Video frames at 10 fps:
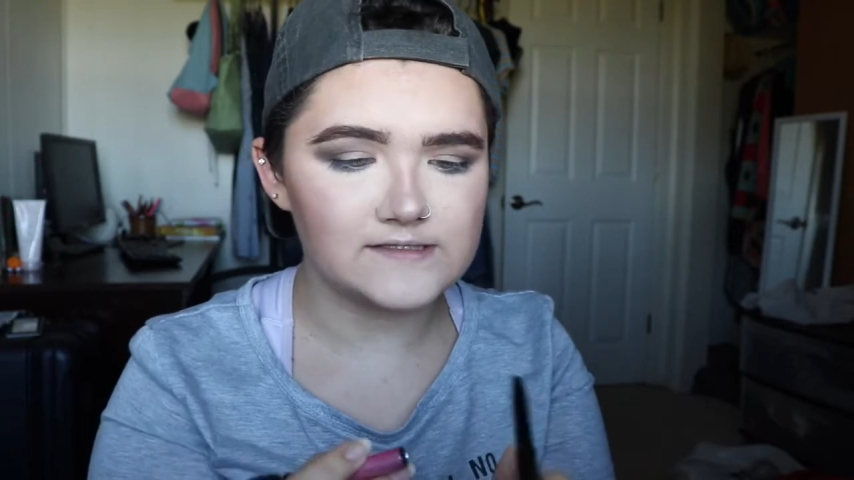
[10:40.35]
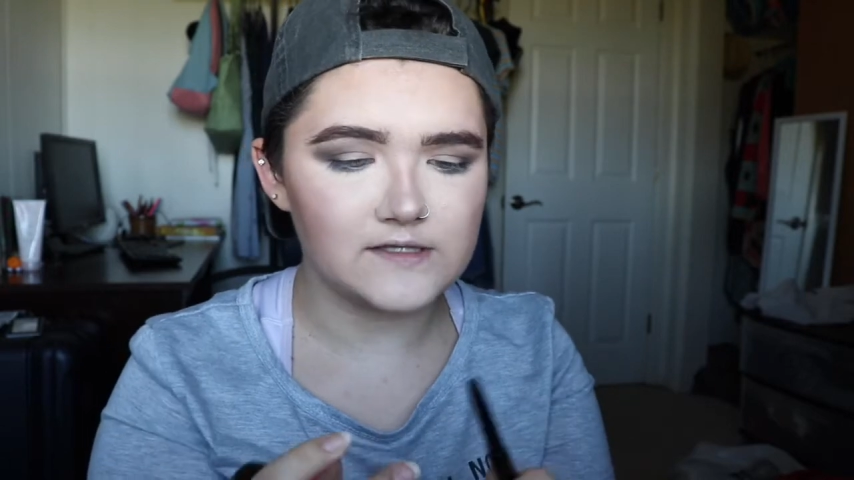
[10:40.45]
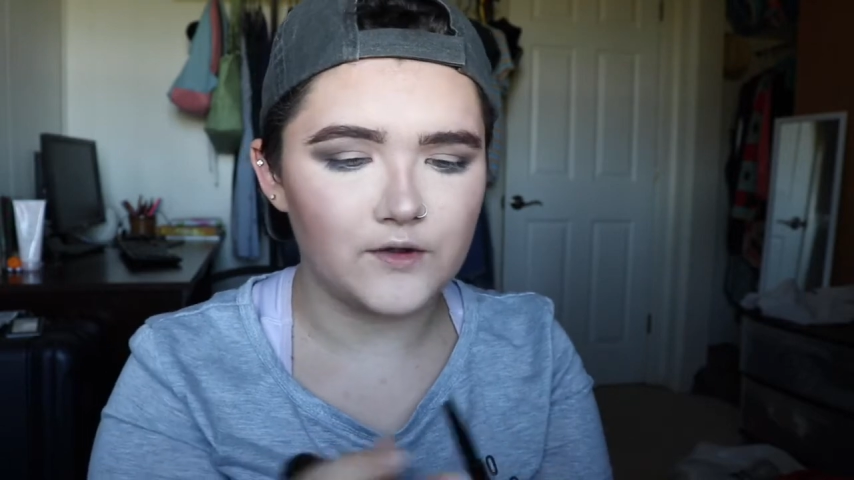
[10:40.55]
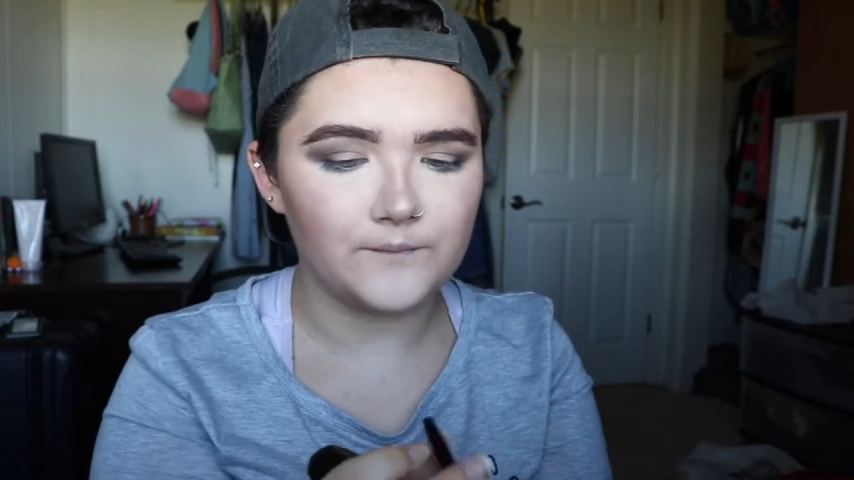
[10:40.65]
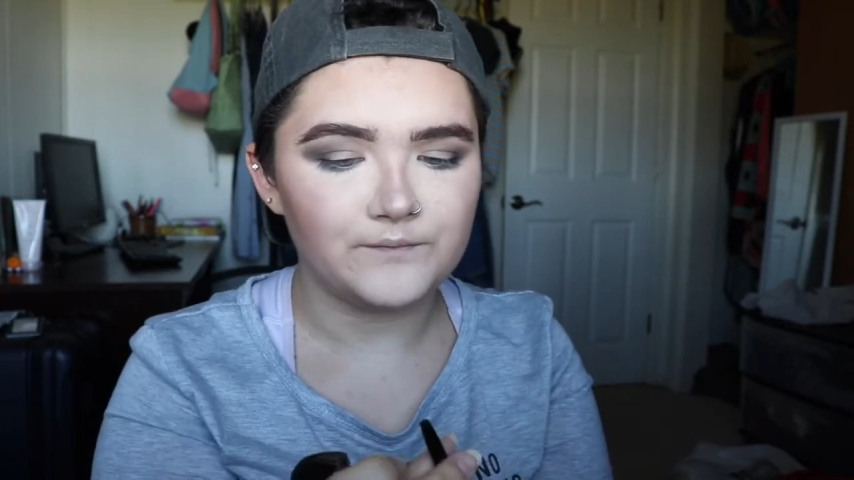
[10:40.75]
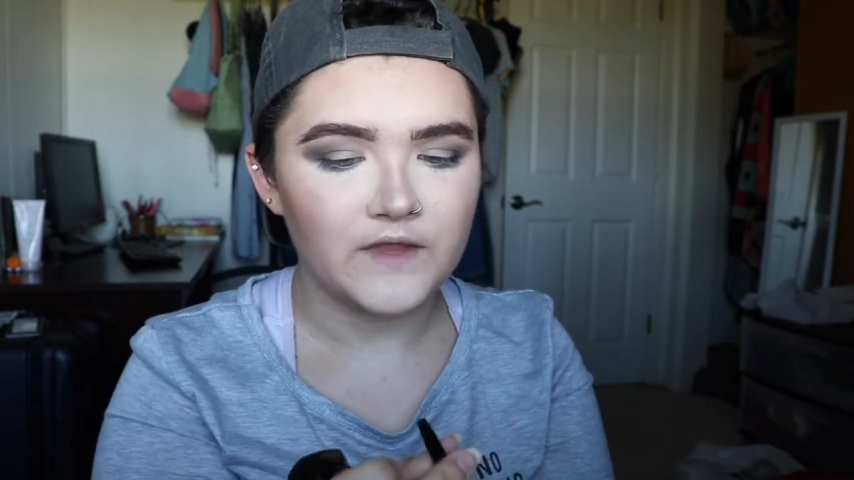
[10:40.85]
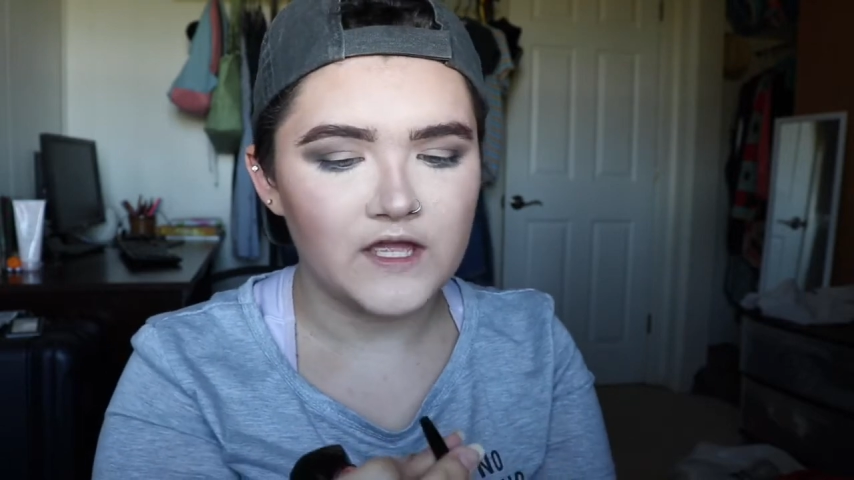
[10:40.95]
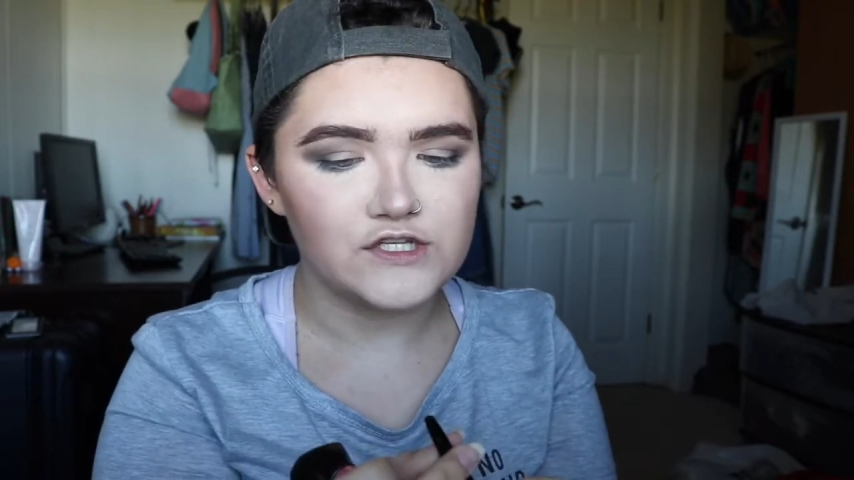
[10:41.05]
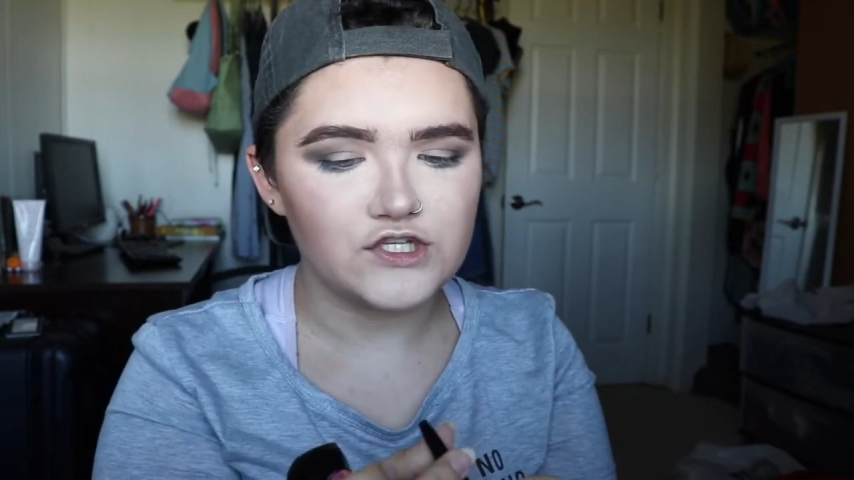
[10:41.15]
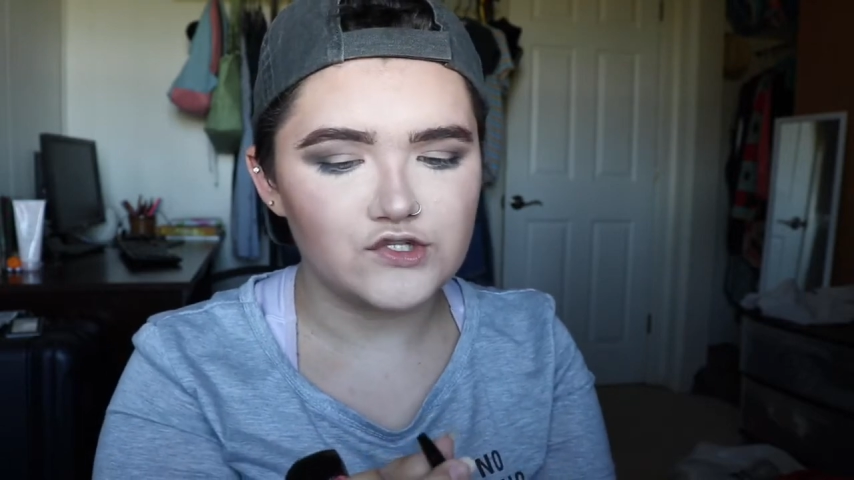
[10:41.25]
So
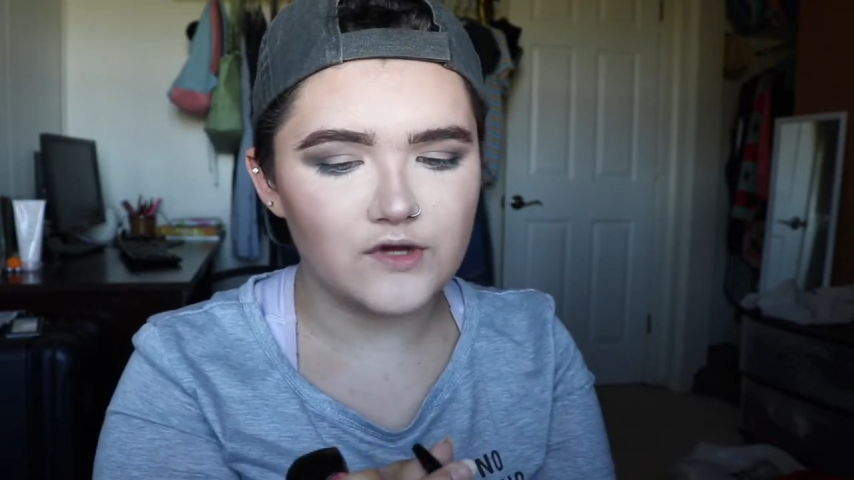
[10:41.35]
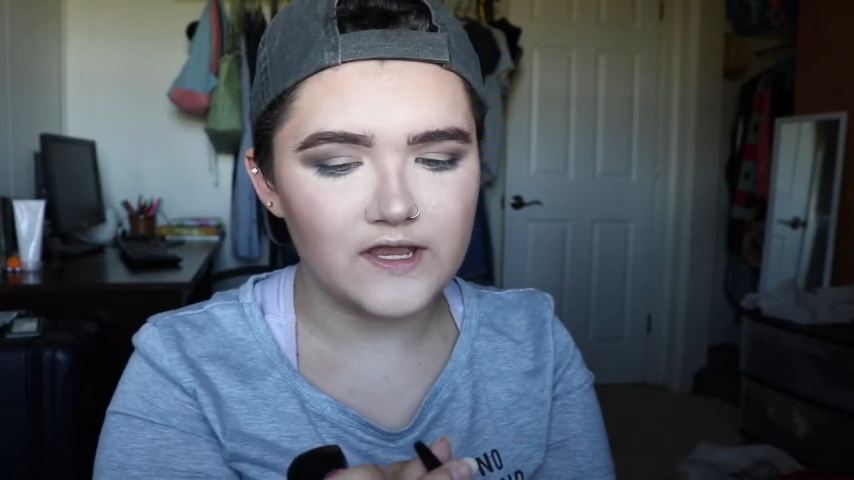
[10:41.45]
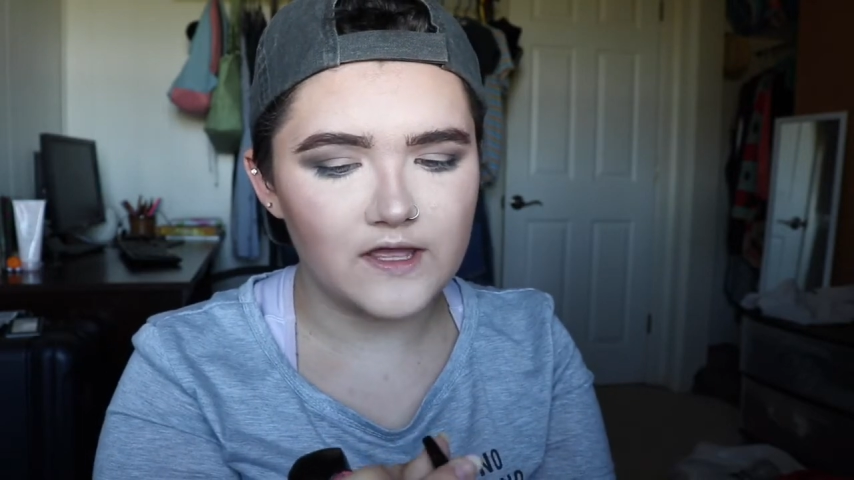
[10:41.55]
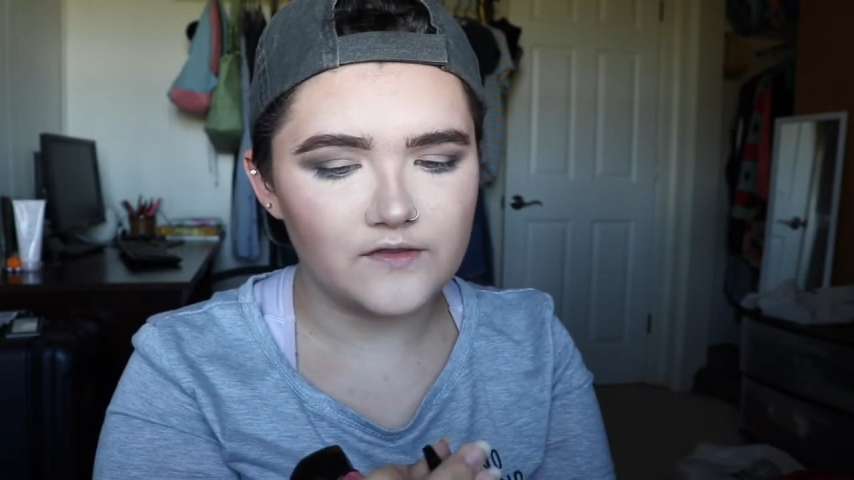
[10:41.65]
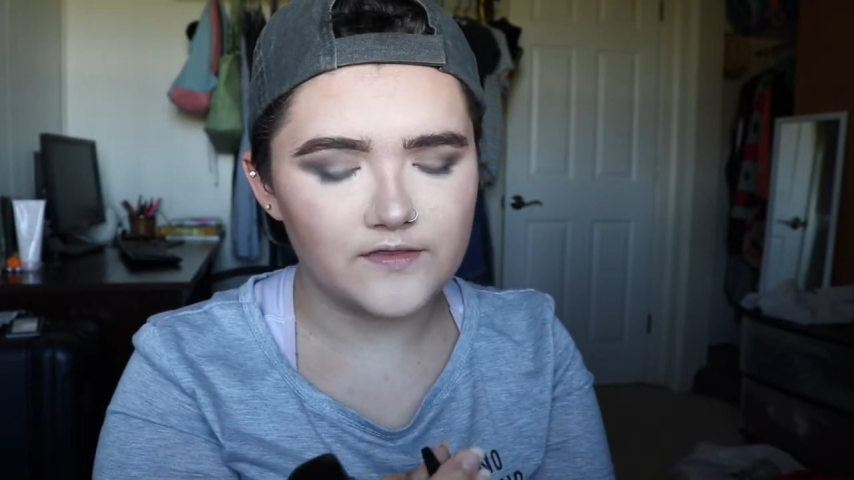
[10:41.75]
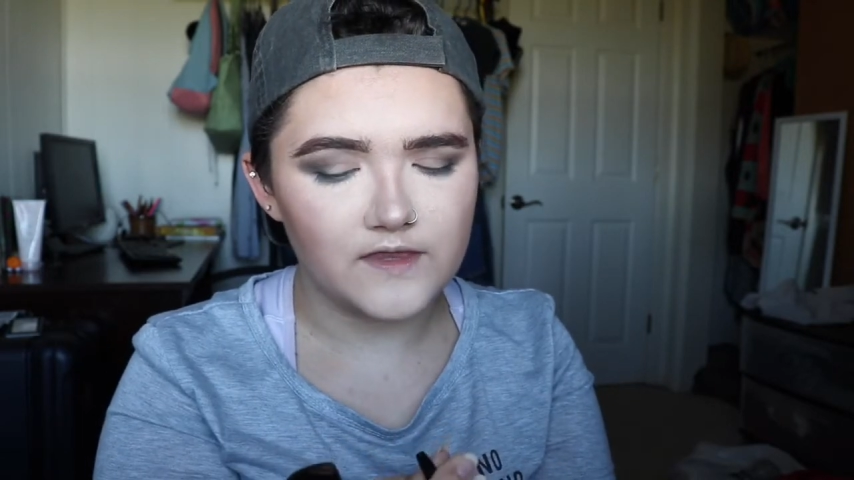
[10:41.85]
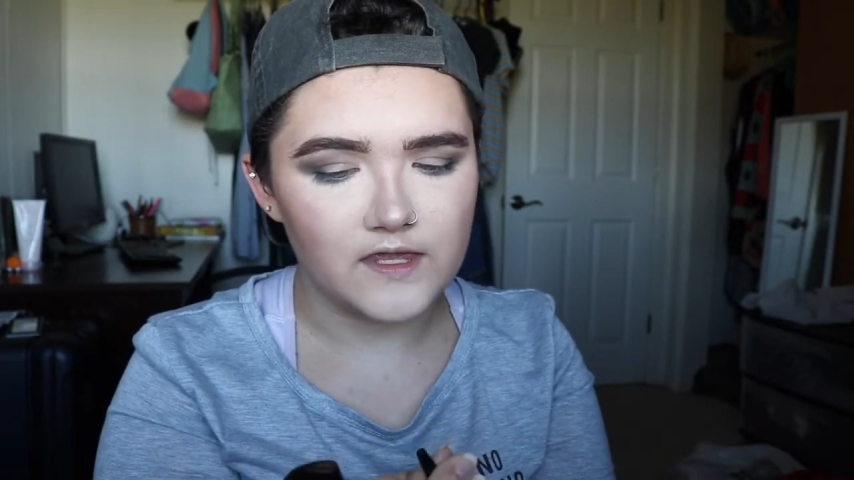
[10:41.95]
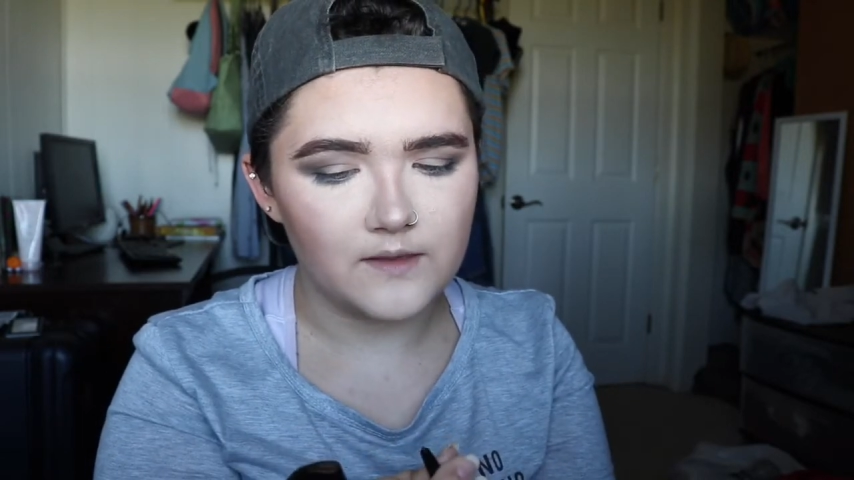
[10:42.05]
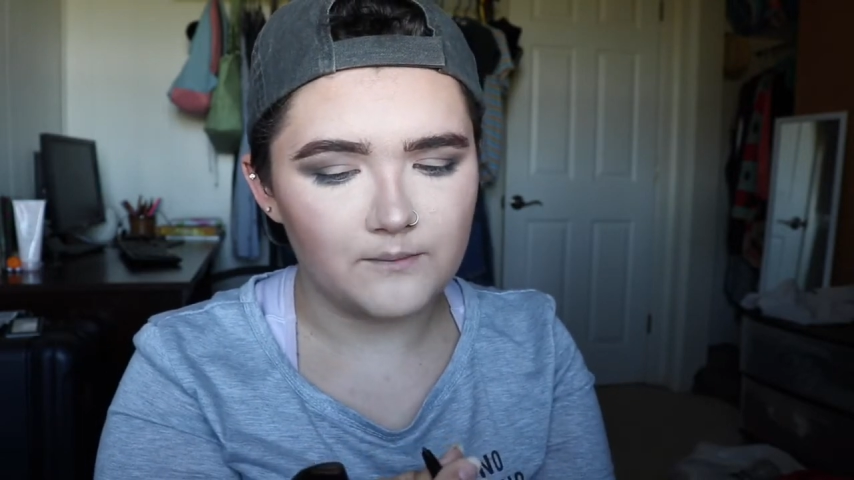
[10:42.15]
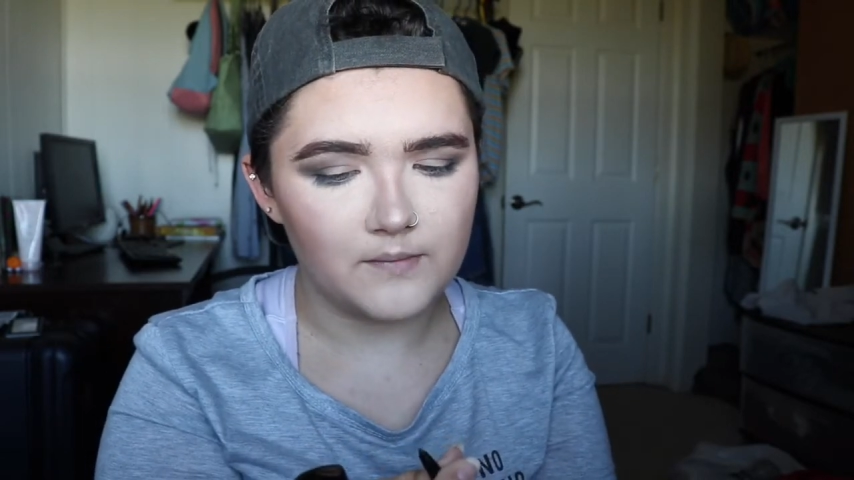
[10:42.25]
to try out the